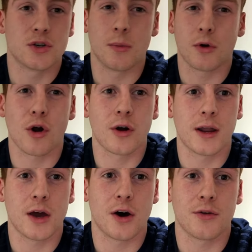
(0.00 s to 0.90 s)
So I'm
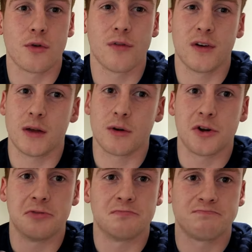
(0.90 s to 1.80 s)
currently on roughly
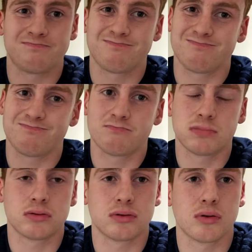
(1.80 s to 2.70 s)
around
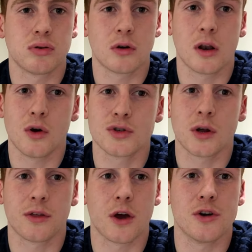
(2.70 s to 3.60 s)
close
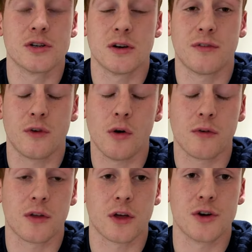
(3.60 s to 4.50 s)
to a thousand,
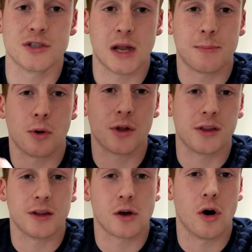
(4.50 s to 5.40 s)
over a thousand. I'll
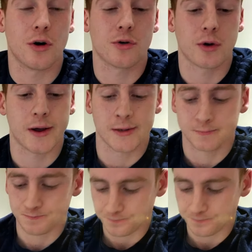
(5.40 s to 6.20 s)
put it in the corner, okay?